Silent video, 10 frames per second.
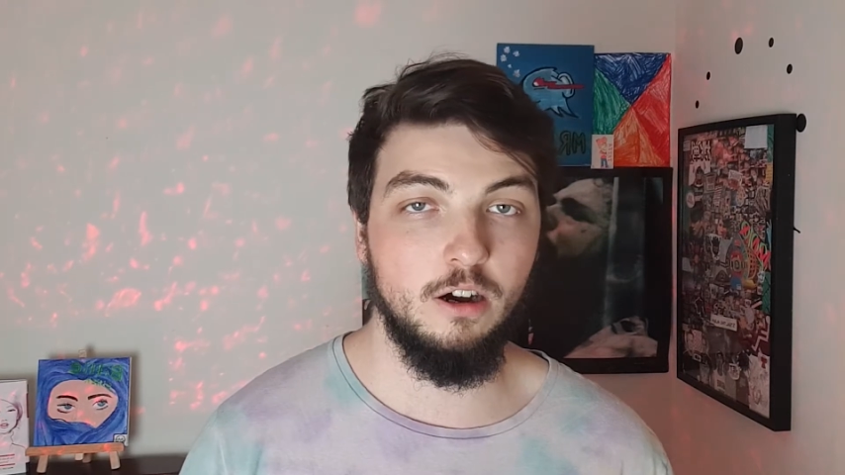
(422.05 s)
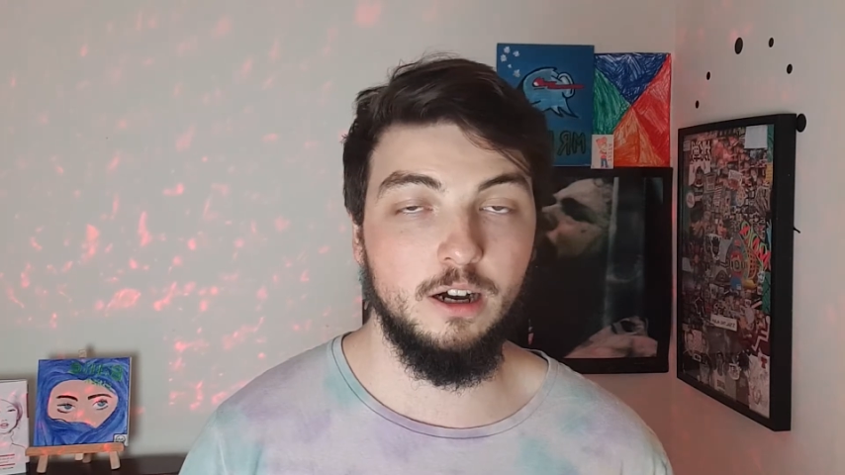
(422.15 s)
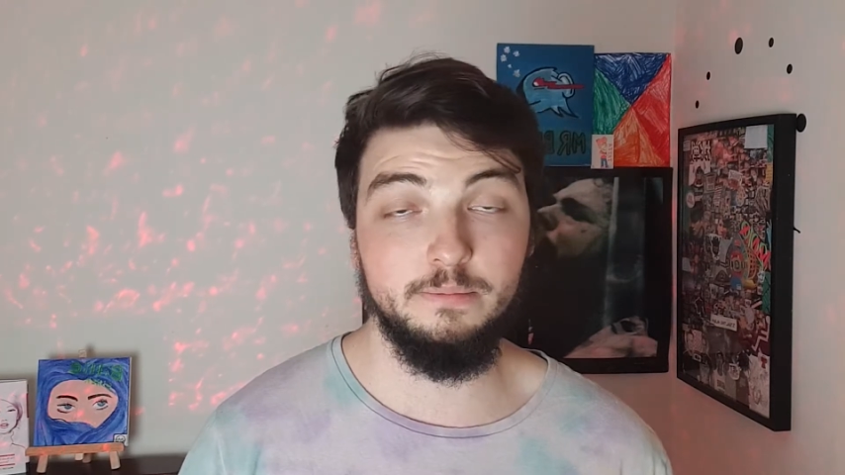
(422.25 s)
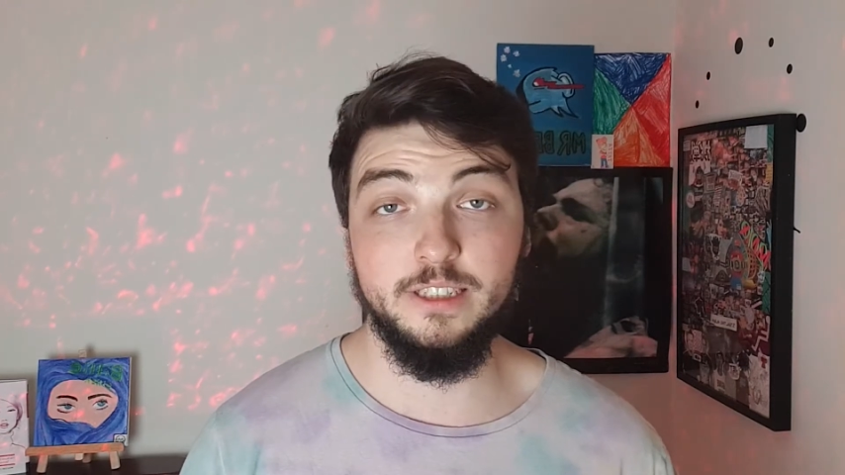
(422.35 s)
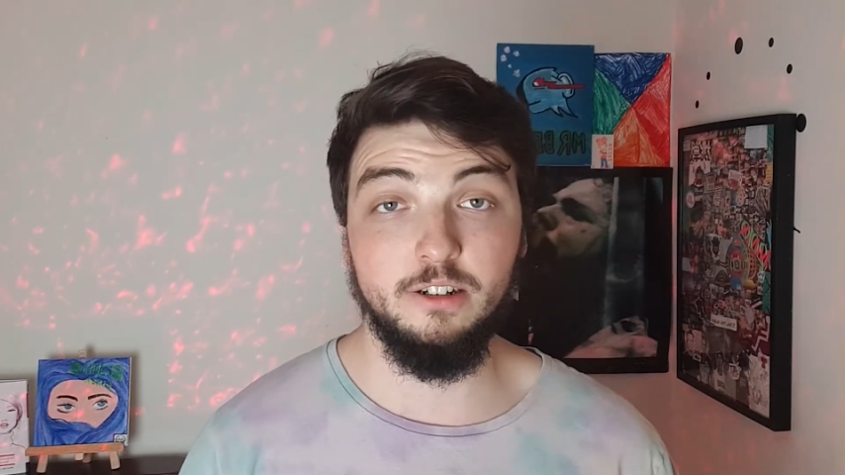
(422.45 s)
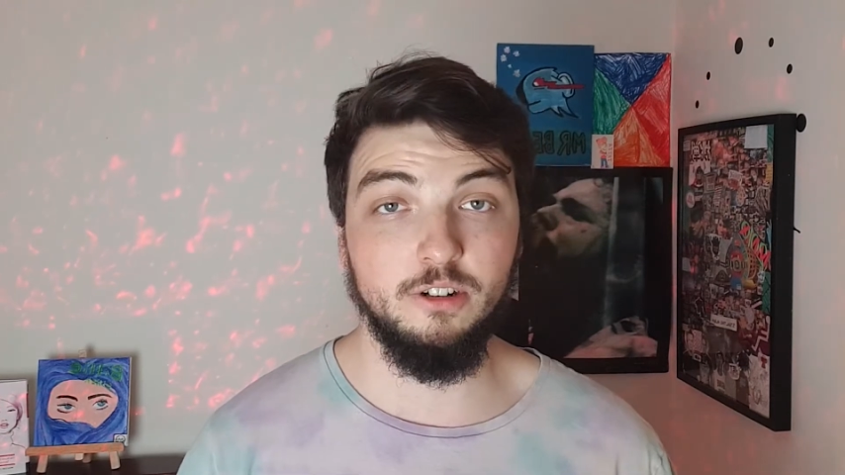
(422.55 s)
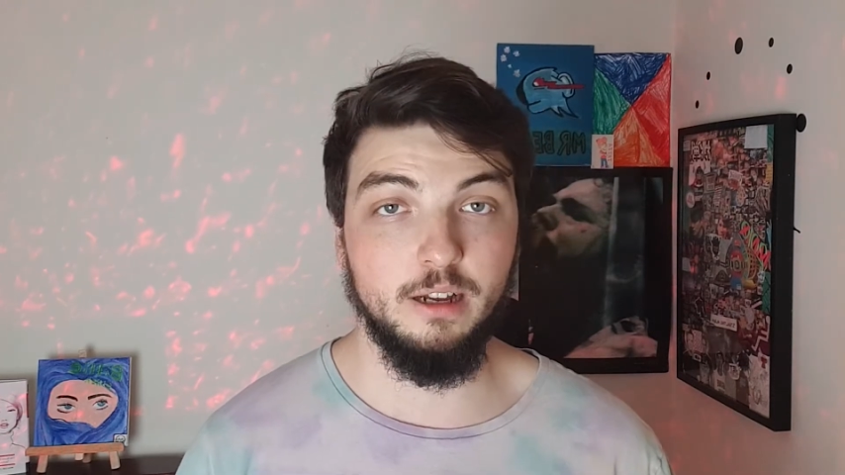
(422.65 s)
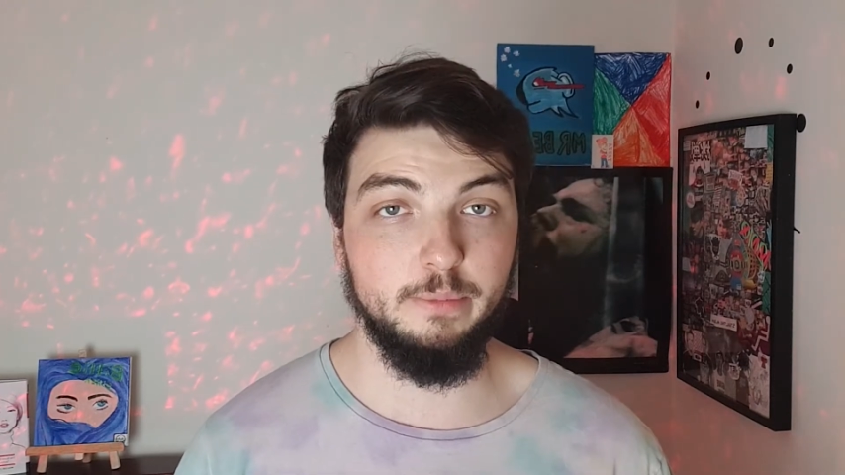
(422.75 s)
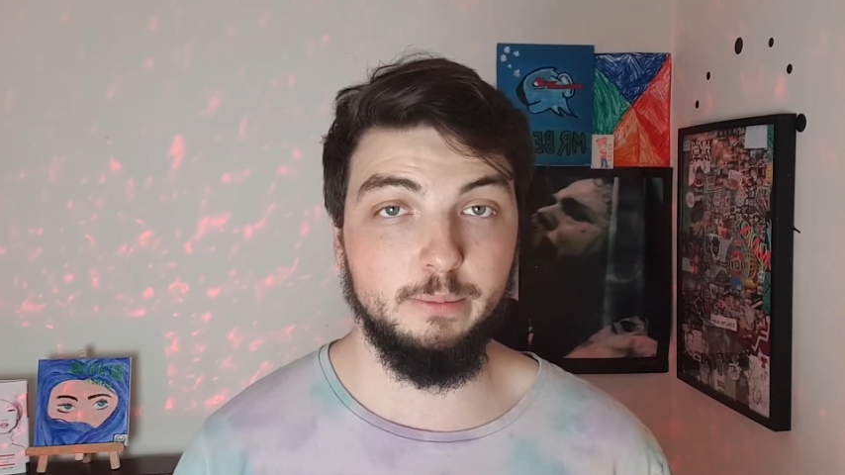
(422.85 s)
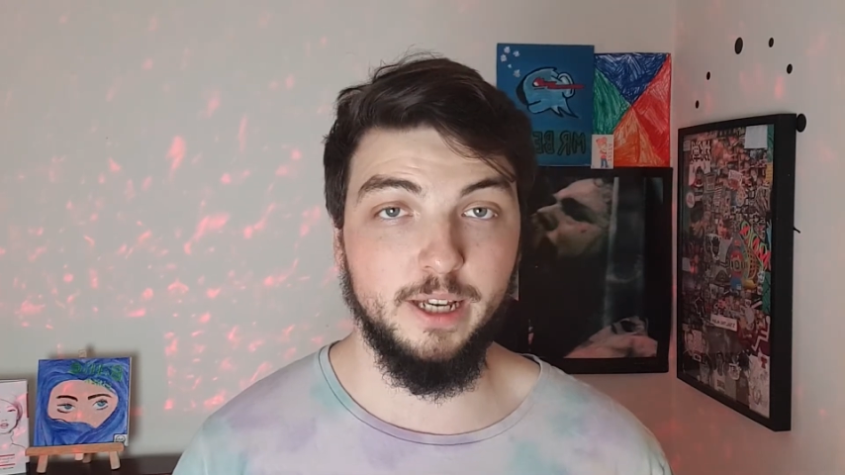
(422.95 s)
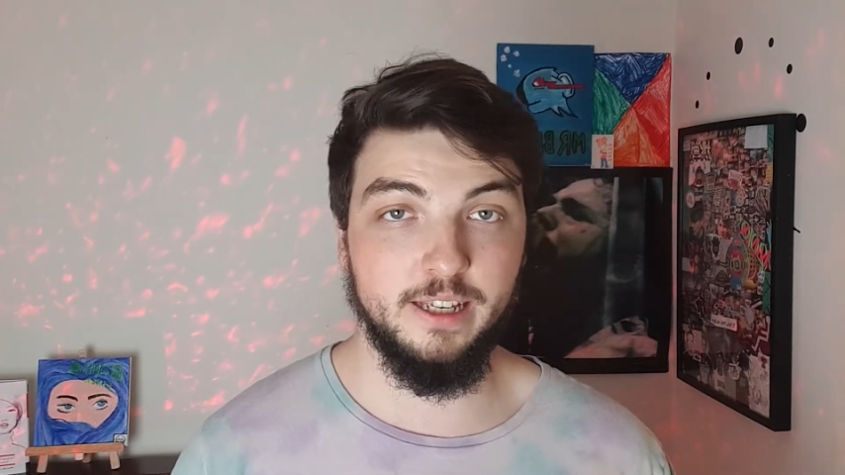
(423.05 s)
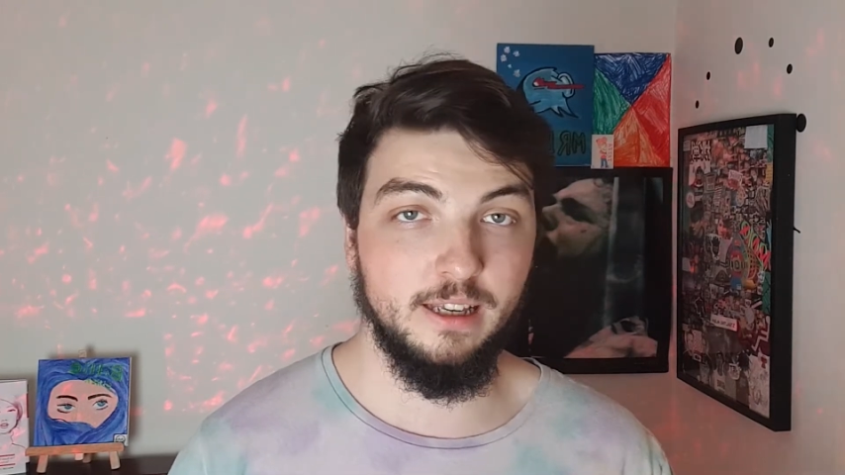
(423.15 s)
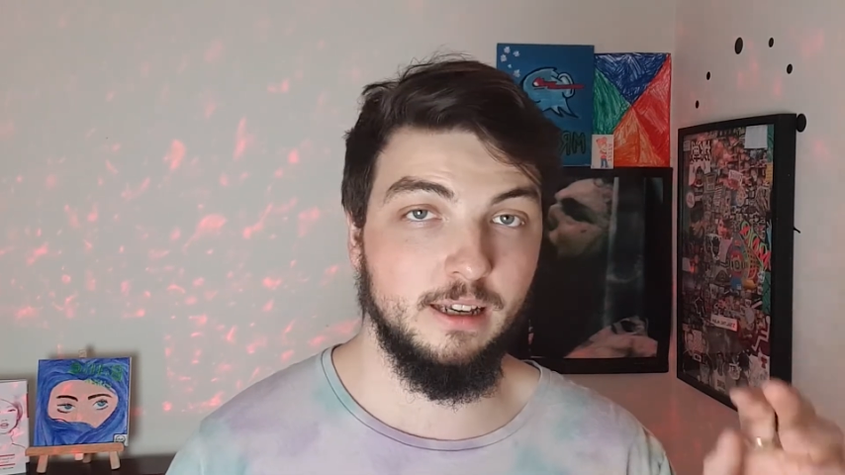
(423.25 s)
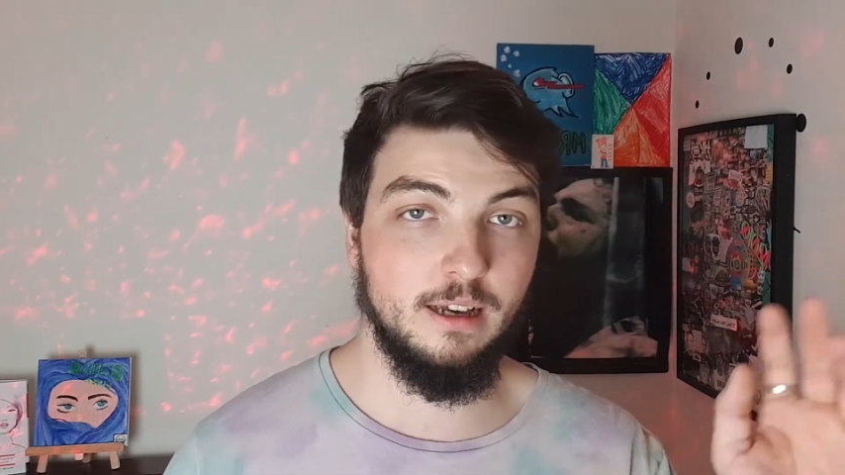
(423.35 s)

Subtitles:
I'm still going to be making